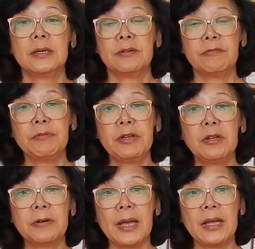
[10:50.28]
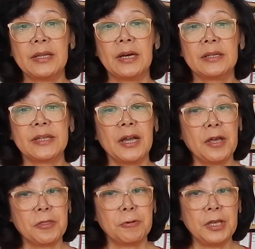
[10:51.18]
When we look at
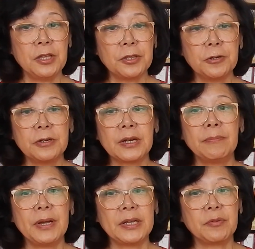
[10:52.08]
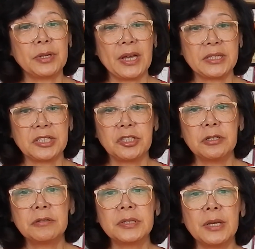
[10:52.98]
diethyl ether compared with
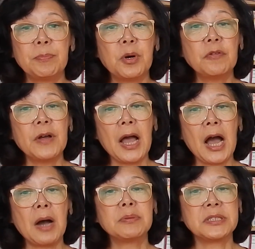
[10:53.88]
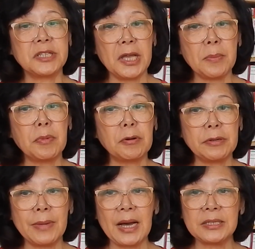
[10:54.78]
acetone, they both have same molar
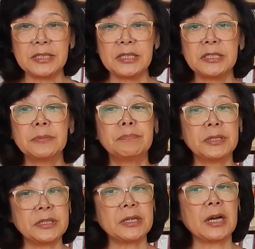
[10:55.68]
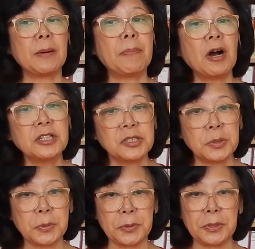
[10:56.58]
masses, but the
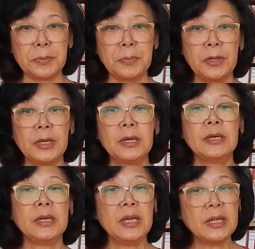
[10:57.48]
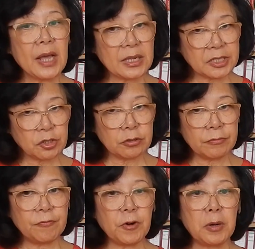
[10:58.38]
carboxyl group in
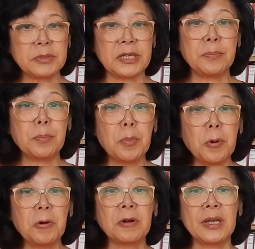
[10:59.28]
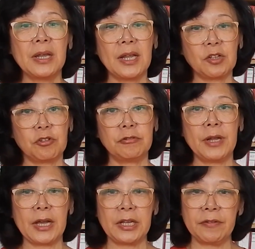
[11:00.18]
acetone forms a more
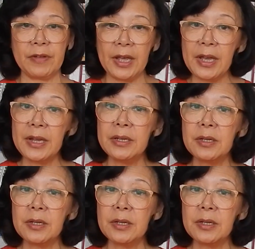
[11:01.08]
electronegative end,